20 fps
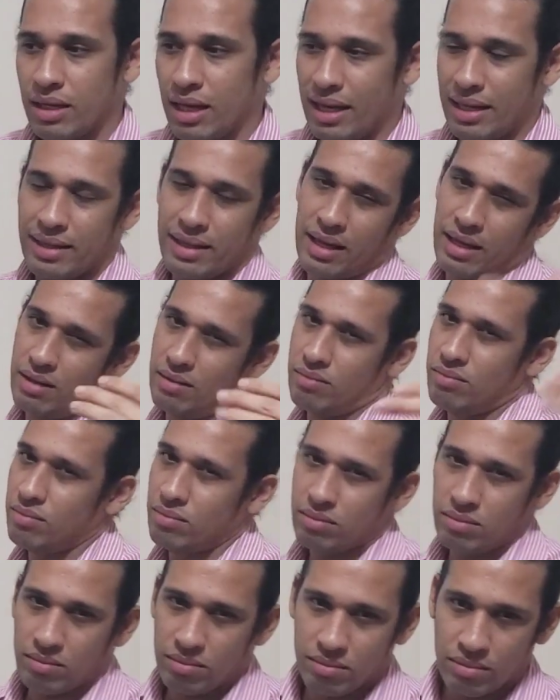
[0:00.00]
and then
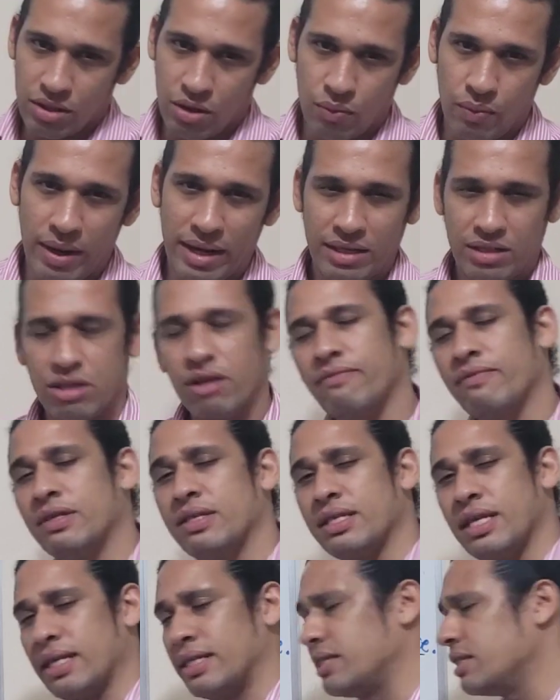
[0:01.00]
the rest of the
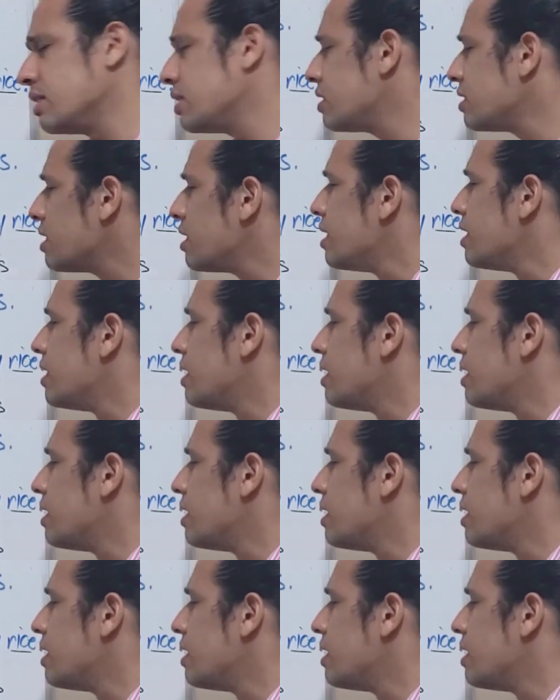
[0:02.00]
sentence.